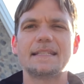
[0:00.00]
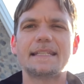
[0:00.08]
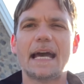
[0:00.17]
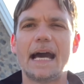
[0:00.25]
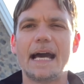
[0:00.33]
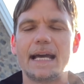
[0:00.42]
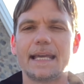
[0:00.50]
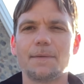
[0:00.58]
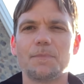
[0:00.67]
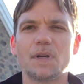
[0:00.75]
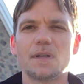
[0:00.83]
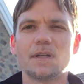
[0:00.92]

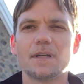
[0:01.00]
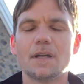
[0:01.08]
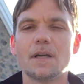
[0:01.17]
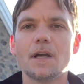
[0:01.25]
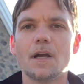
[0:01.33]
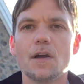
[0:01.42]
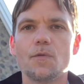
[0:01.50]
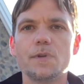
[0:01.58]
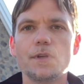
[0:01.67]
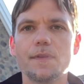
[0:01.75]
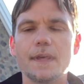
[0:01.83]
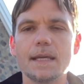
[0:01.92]
time.
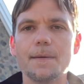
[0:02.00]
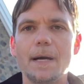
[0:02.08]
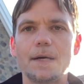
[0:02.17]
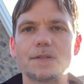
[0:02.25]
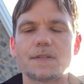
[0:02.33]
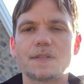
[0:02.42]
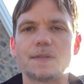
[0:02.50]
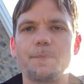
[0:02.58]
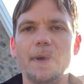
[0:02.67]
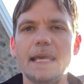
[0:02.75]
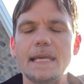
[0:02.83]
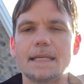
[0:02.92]
When you think about
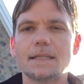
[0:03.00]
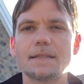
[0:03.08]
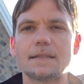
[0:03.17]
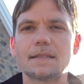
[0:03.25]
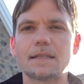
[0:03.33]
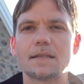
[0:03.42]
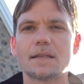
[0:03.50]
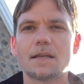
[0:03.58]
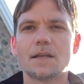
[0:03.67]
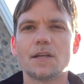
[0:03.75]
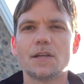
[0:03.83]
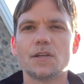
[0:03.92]
space,
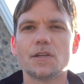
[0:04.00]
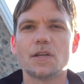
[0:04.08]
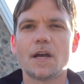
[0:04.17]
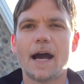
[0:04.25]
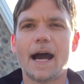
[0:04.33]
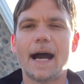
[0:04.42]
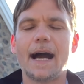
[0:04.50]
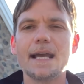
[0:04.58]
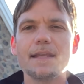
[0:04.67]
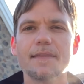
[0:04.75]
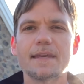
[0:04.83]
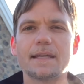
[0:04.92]

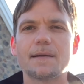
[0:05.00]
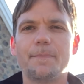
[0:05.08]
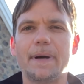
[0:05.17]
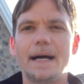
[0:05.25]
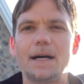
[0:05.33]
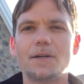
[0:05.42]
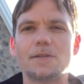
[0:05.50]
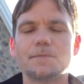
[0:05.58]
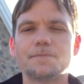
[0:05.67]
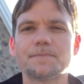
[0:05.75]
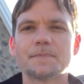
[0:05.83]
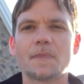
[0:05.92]
I think about
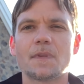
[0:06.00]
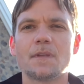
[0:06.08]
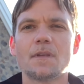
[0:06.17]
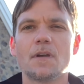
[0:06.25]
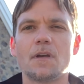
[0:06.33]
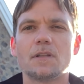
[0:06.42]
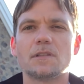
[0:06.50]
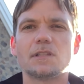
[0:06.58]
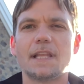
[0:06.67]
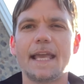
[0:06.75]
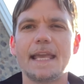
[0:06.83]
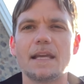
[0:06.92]

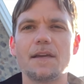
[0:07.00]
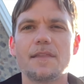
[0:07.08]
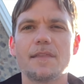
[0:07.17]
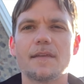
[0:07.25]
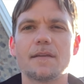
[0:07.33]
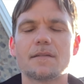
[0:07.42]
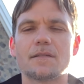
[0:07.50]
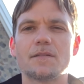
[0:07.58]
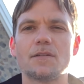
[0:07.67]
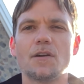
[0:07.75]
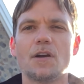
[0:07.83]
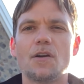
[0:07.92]
length,
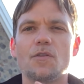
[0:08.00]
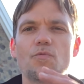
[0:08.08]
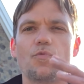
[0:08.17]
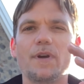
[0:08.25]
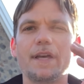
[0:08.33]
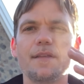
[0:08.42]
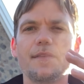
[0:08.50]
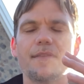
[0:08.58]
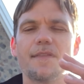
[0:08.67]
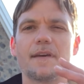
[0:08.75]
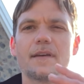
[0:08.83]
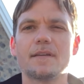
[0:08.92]

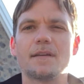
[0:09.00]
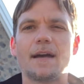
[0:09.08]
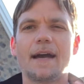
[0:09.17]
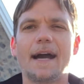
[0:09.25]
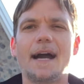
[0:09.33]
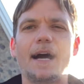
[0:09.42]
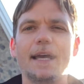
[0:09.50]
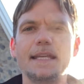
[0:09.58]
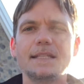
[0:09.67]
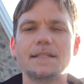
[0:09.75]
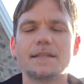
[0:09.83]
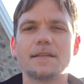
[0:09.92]
width,
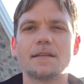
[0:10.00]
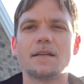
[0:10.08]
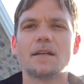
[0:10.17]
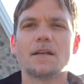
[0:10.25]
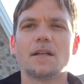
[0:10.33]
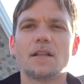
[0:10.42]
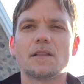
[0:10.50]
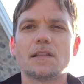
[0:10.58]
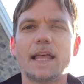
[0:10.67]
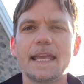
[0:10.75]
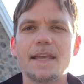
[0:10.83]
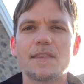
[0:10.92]
height,
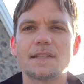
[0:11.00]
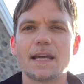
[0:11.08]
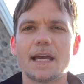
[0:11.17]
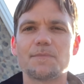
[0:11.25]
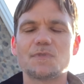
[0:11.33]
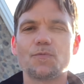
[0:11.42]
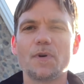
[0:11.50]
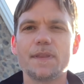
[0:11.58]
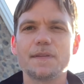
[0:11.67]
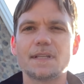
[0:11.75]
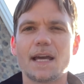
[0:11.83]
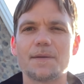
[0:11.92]
length times
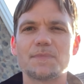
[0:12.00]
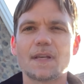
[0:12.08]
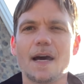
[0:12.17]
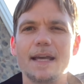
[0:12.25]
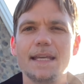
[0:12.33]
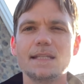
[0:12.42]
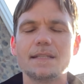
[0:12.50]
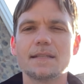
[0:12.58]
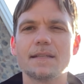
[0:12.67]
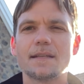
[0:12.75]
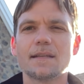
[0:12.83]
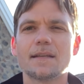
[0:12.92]
width times height,
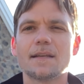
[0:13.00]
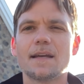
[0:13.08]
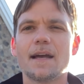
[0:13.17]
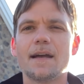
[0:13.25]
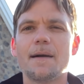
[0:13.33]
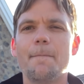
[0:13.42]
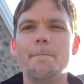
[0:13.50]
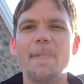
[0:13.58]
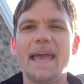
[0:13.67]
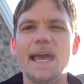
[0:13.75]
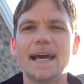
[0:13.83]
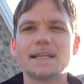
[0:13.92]

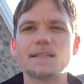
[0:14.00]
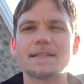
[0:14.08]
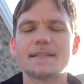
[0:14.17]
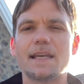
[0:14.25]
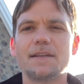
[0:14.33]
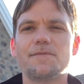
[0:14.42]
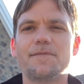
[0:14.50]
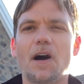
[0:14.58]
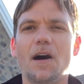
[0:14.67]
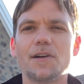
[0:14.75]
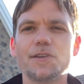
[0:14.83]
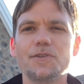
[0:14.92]
mass and
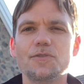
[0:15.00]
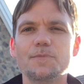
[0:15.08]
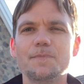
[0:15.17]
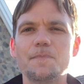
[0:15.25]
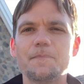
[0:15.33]
volume,